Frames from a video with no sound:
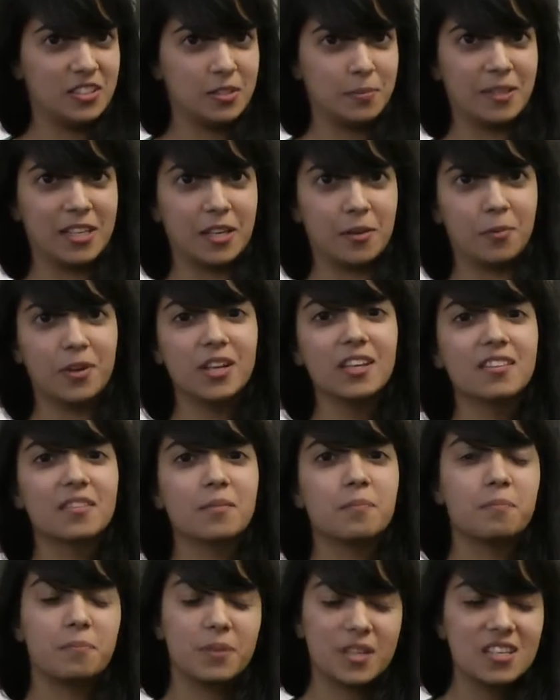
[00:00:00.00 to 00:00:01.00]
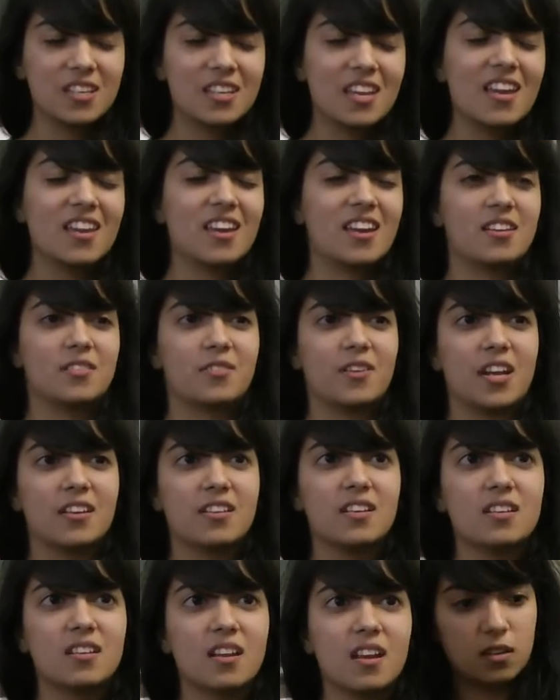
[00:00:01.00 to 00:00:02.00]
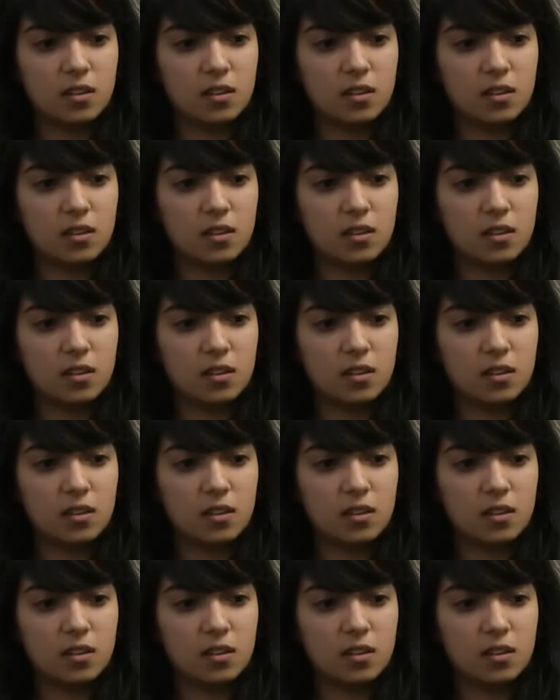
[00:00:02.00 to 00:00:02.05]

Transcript: to begin with, but you get your head around it.